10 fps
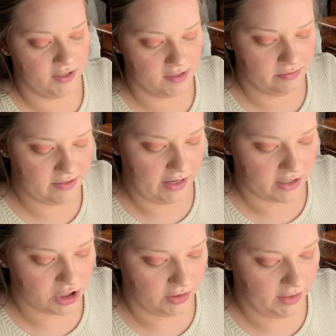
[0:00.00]
This one's
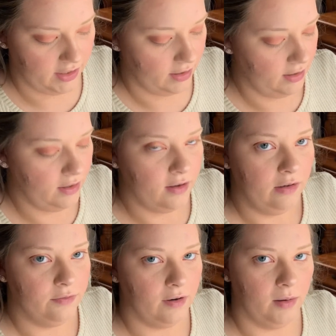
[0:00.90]
actually
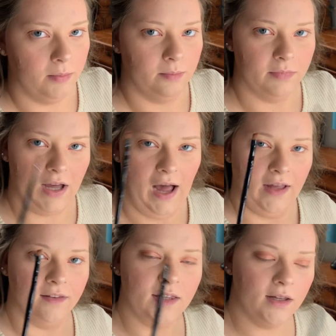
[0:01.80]
from
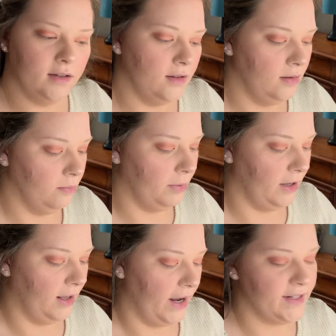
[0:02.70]
Kylie,
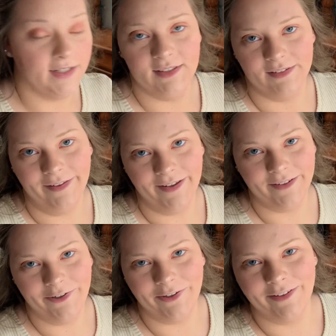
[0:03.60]
but I didn't like
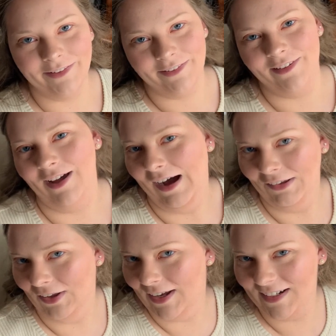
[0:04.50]
the
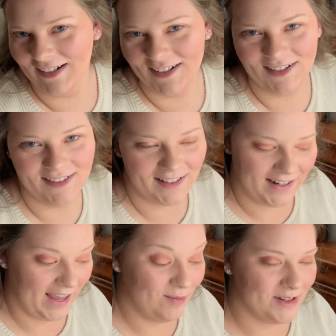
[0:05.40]
eyeliner that
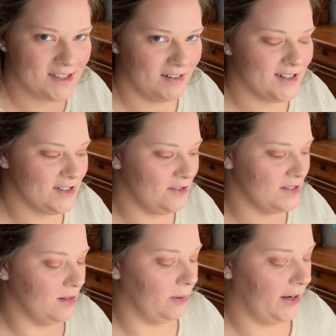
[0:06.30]
it came with, so I just
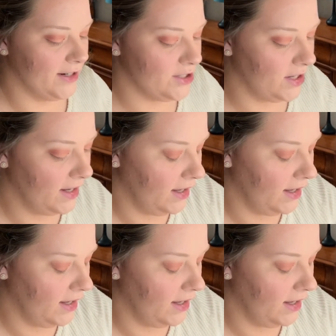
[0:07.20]
used the brush.